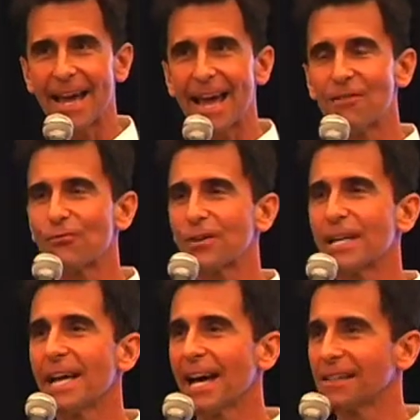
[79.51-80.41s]

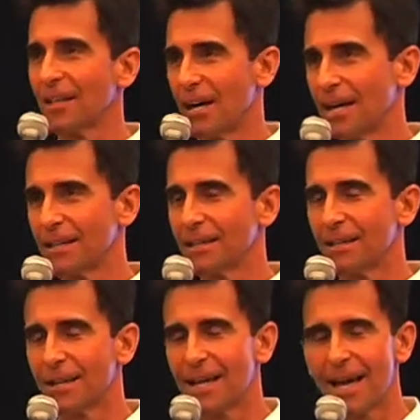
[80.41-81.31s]
every headline,
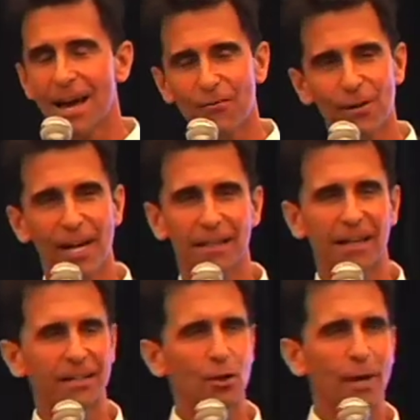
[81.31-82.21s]
no